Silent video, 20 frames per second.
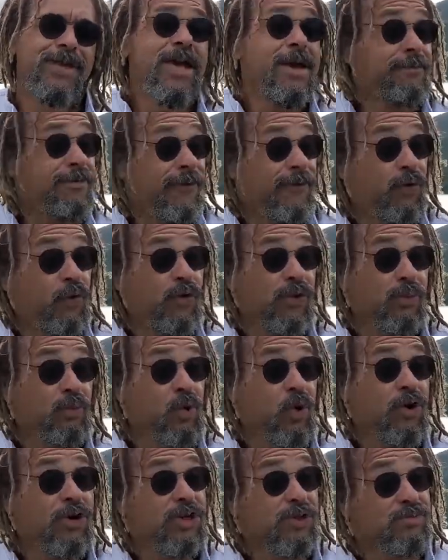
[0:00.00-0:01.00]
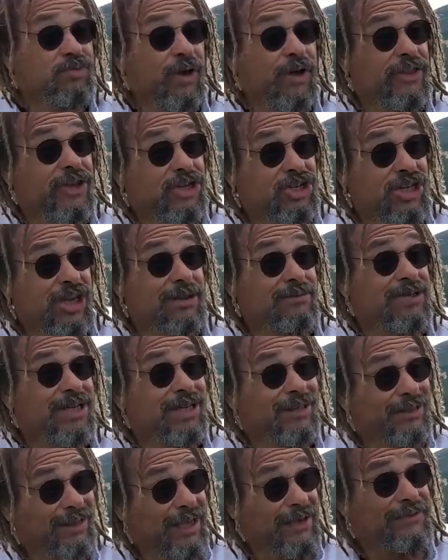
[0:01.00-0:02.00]
Before the war, his brother James
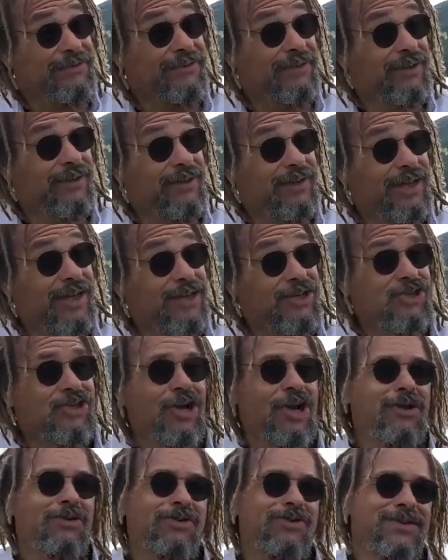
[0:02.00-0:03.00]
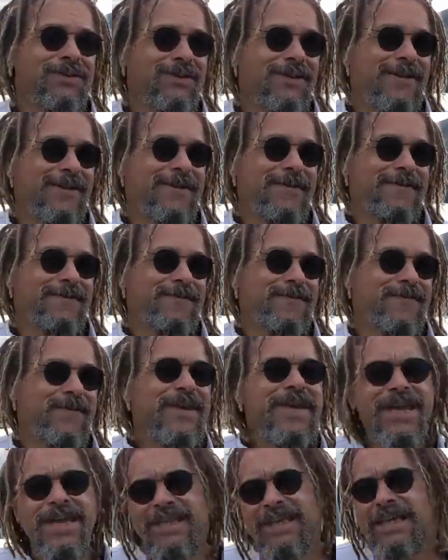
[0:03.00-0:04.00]
had lived in Charleston.
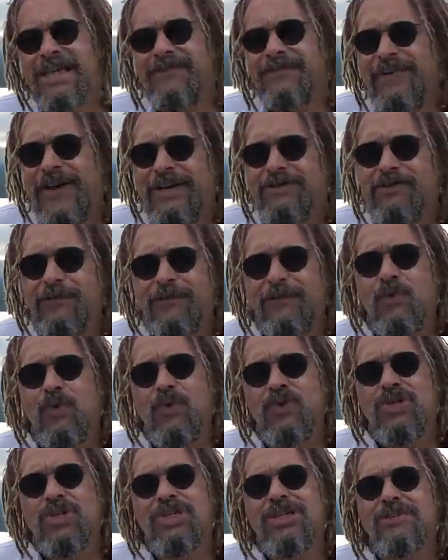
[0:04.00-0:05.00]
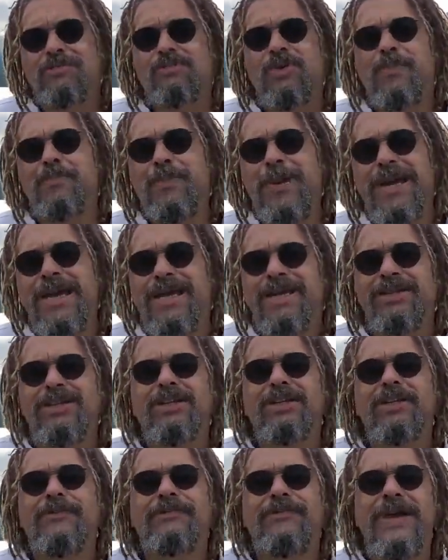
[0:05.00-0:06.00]
The Confederate forces had prepared their
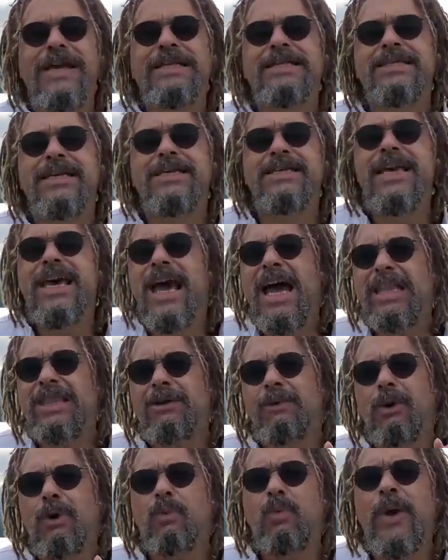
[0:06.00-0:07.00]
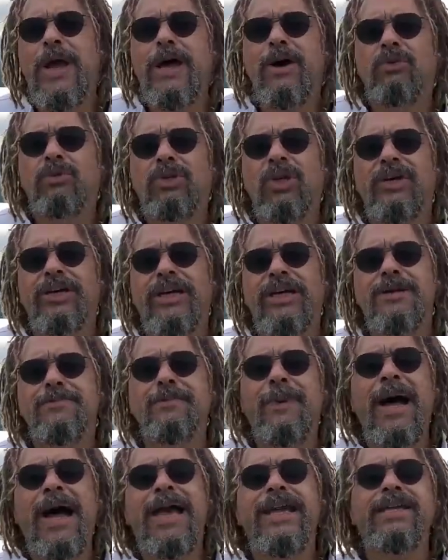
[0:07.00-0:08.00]
defences and they were well dug in
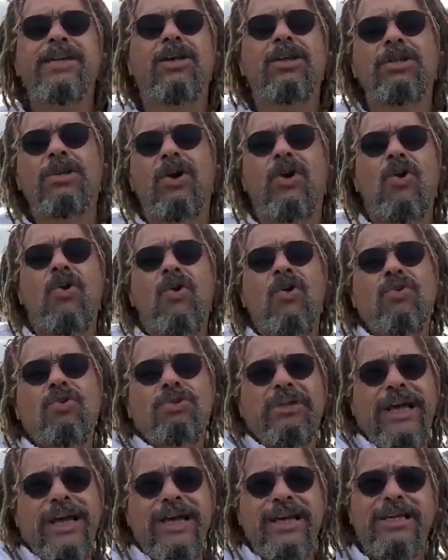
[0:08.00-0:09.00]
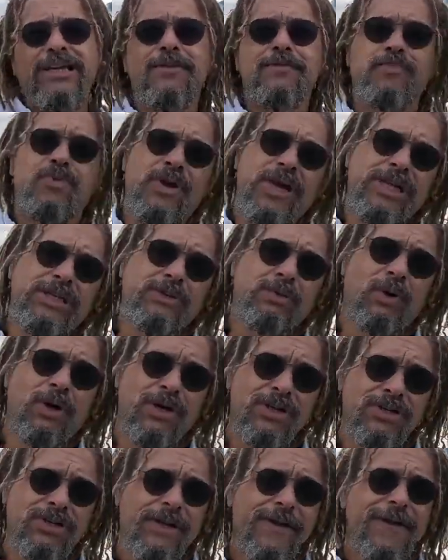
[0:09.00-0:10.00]
behind a long line of
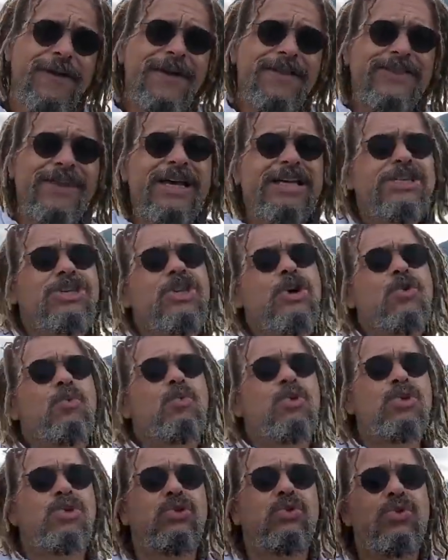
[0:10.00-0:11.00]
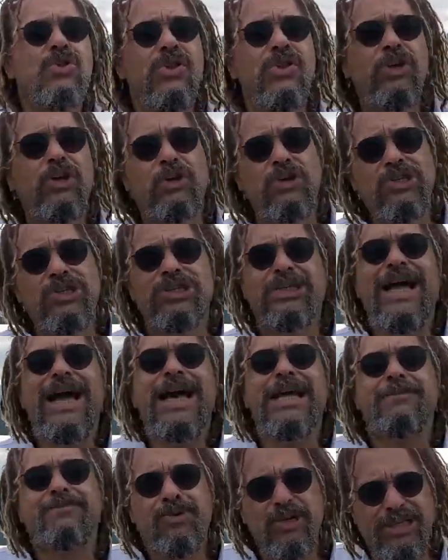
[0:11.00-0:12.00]
breastworks. This was so that they could
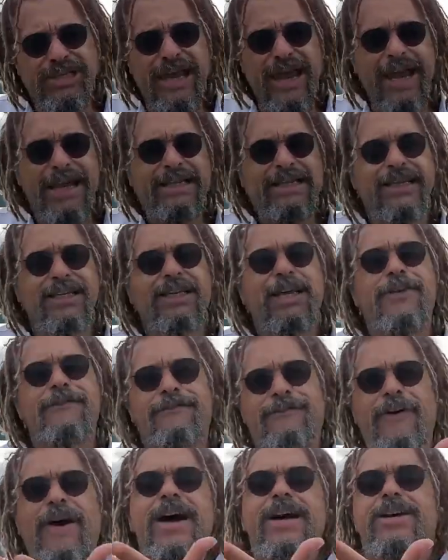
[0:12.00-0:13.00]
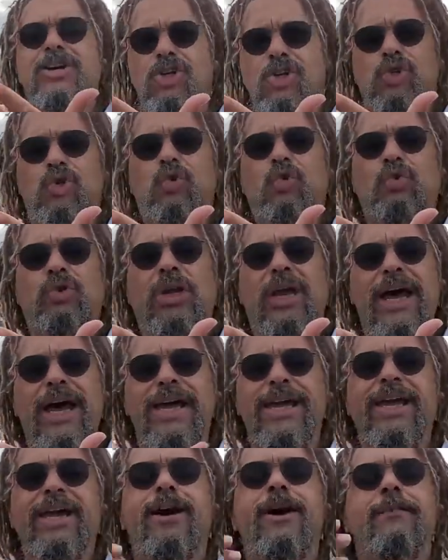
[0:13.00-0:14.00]
stand protected and fire at shoulder
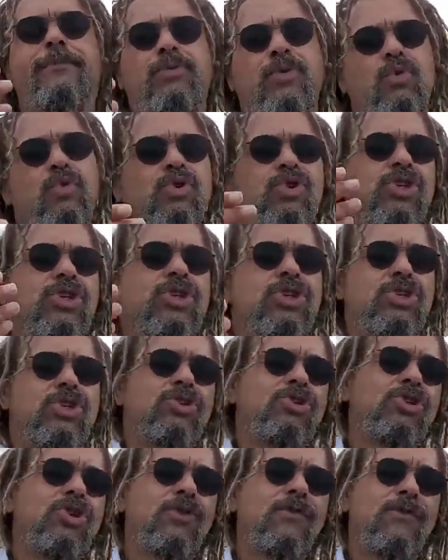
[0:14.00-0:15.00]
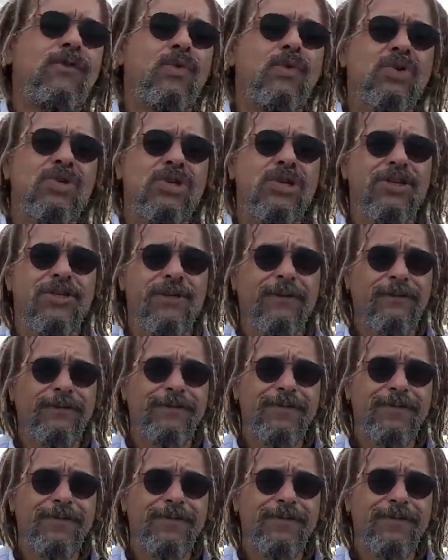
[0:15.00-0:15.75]
height at approaching Union forces.